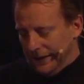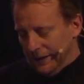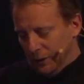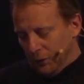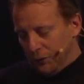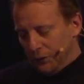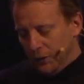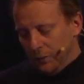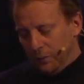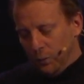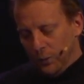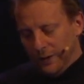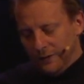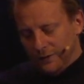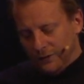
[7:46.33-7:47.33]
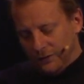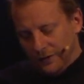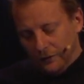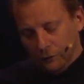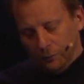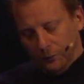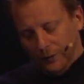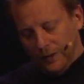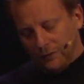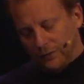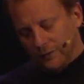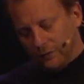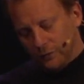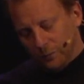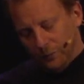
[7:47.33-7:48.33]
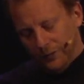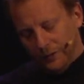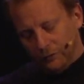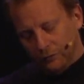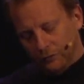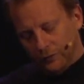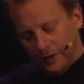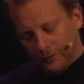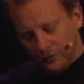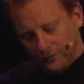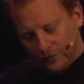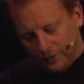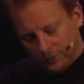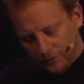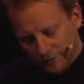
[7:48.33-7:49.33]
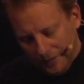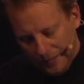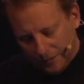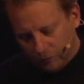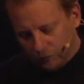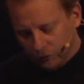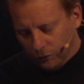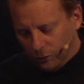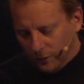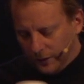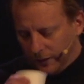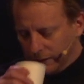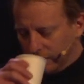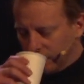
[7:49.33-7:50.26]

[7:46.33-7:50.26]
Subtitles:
And our third point is his presence brings justice and joy.